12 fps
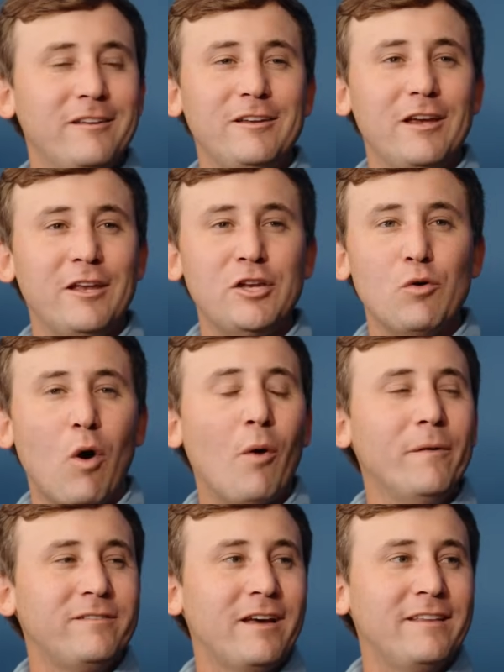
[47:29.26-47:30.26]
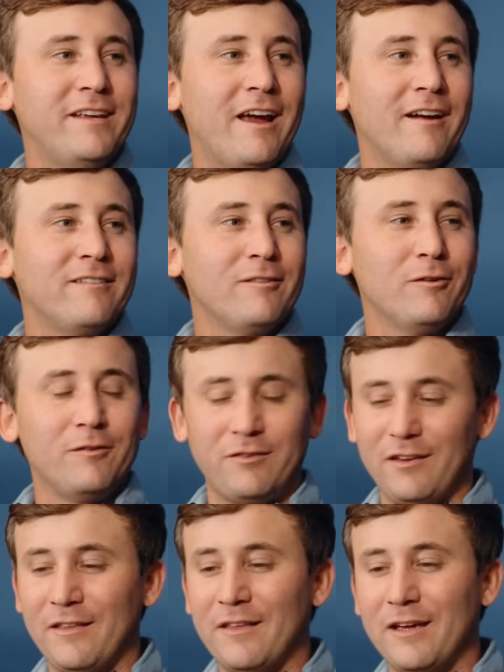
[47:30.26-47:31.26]
and, and you always had the
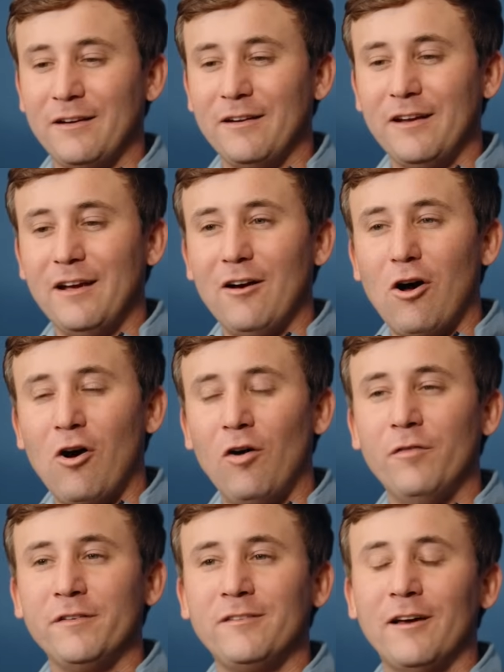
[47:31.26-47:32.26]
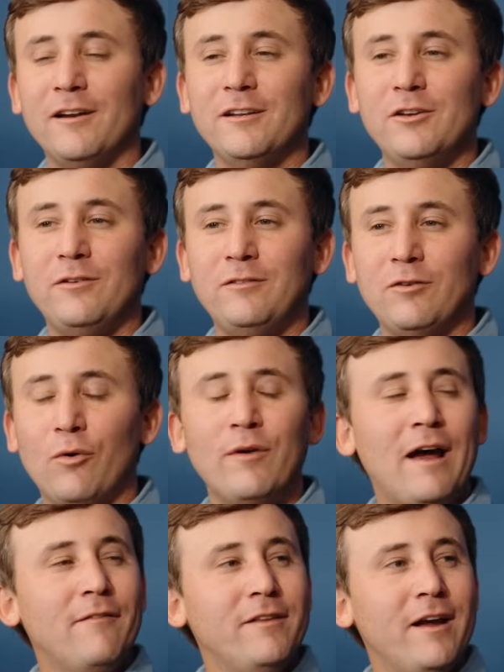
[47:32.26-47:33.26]
answers and then all of a sudden you don't
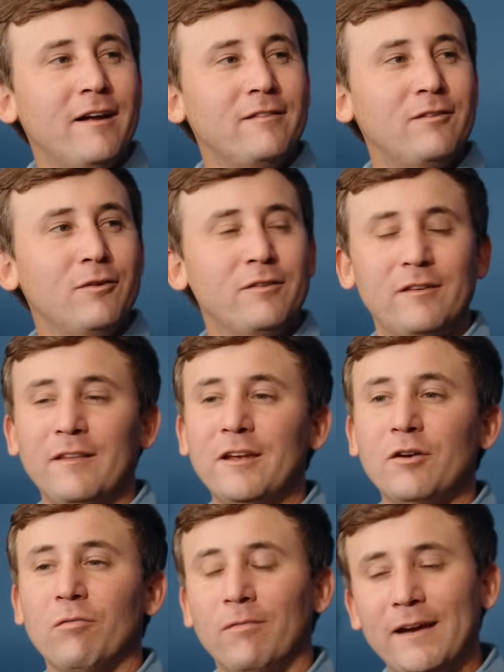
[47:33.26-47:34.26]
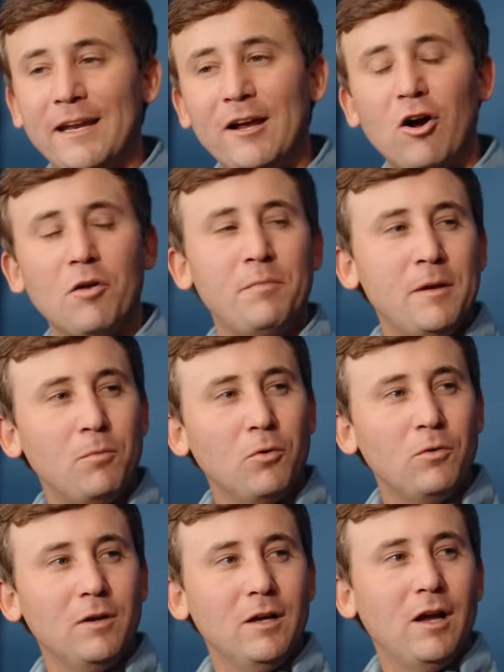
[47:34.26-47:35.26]
have the answers and then you're leaning on
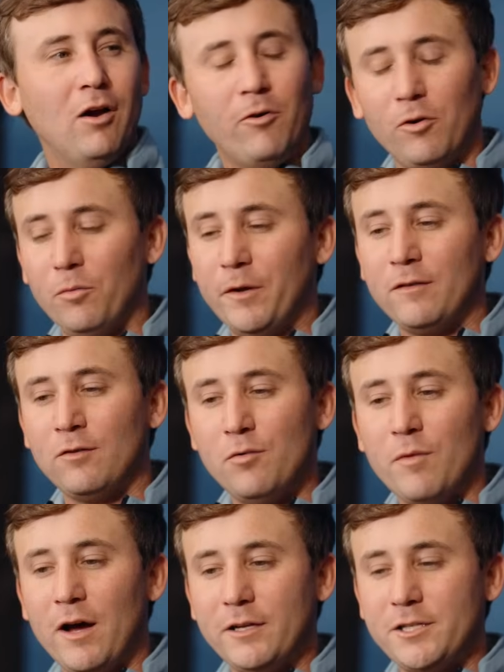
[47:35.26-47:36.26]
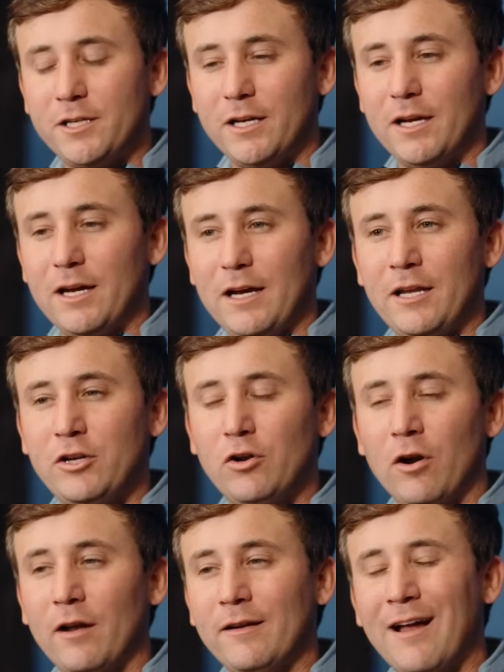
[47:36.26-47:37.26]
people a little bit too much and you're
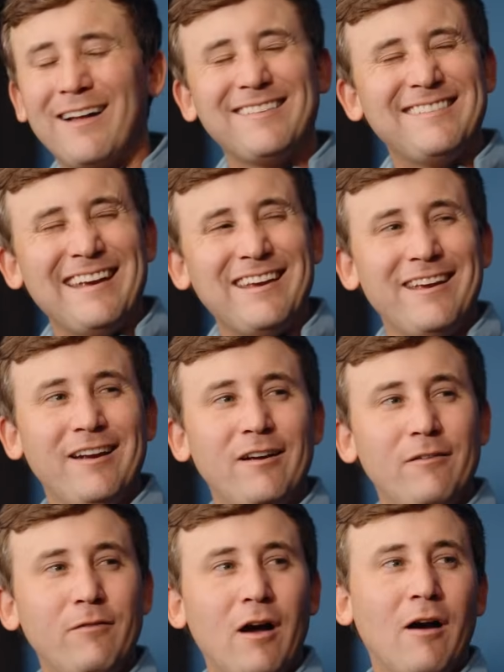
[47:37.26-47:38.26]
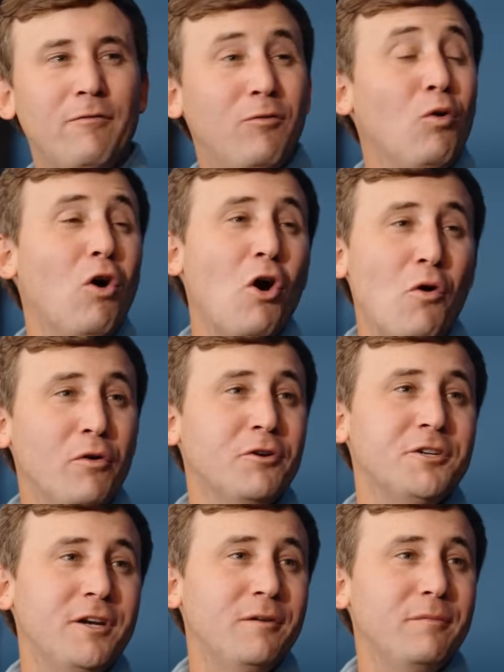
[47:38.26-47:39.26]
not, not taking uh, full
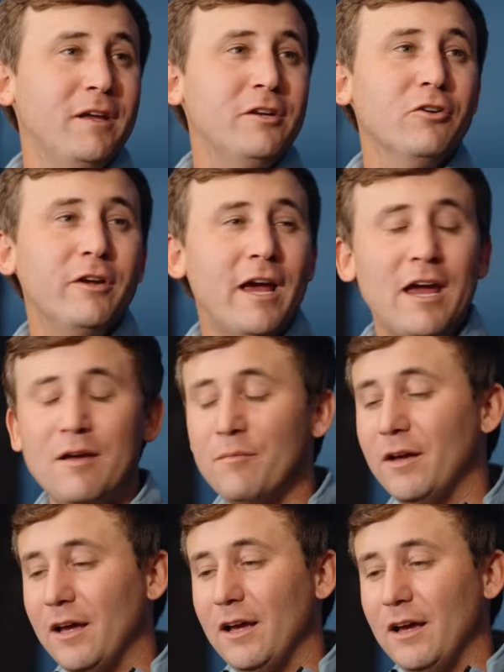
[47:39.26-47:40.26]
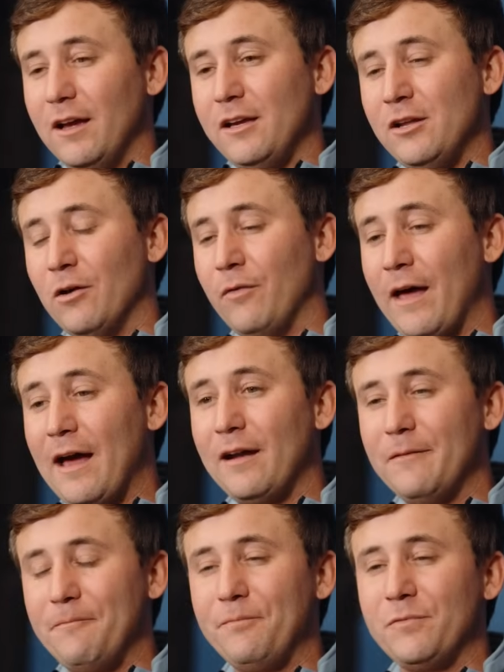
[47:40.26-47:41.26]
ownership in your game you know
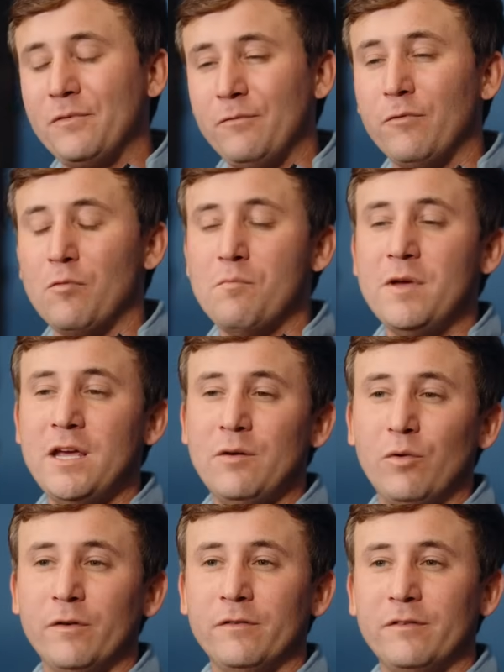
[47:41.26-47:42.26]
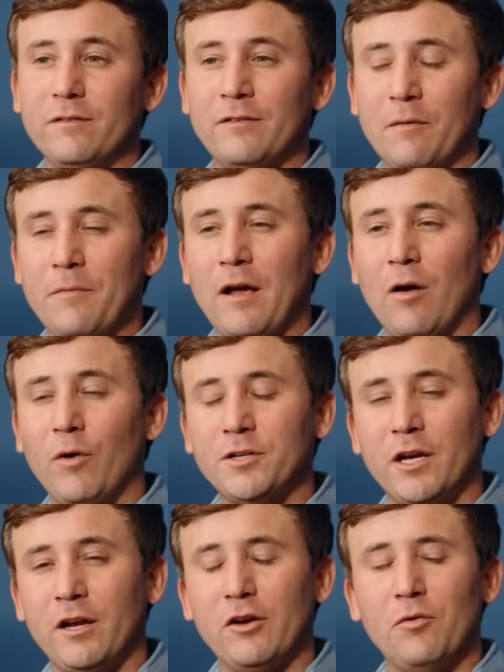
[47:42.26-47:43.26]
that for me was something i
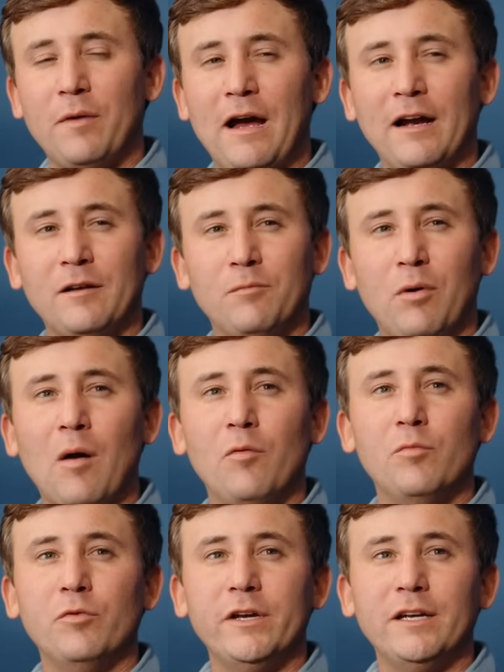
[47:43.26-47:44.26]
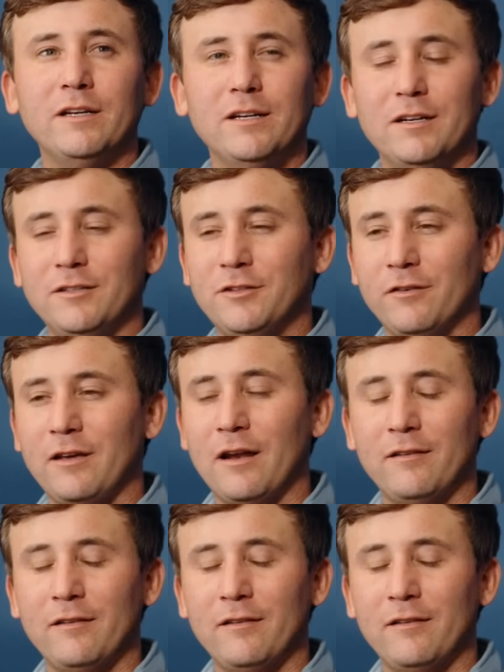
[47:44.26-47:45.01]
wish i could go back and probably just kind